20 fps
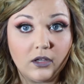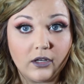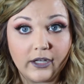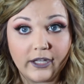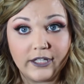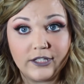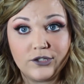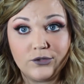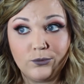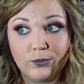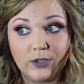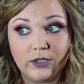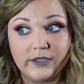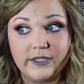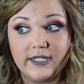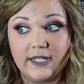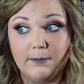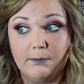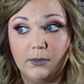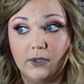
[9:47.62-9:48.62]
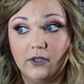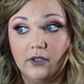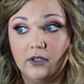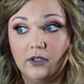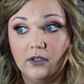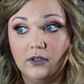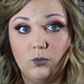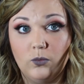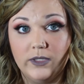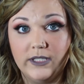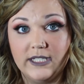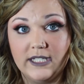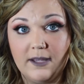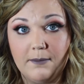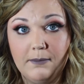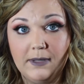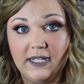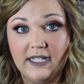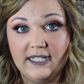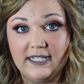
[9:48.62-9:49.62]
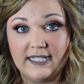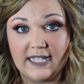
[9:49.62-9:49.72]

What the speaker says: Look, it's real simple. When somebody